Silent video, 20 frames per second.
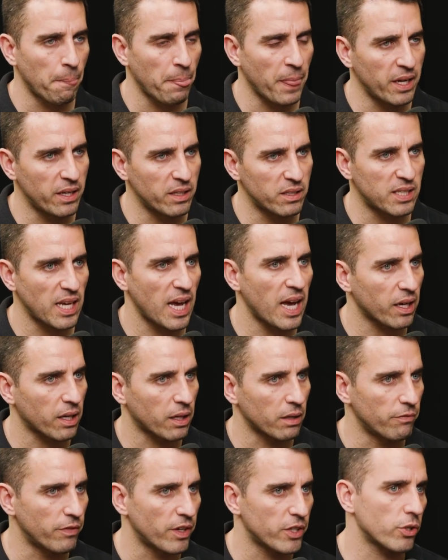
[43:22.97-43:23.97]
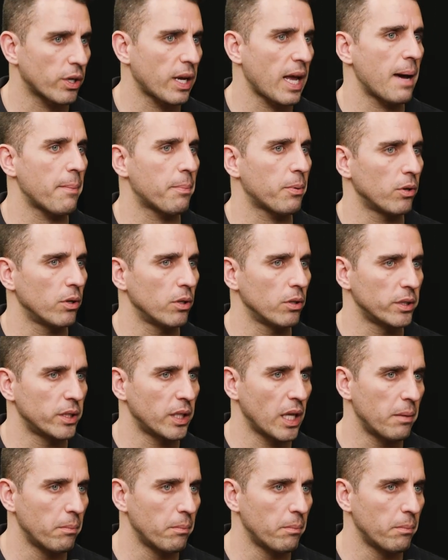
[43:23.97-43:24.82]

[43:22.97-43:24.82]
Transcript: in tech and venture capital and,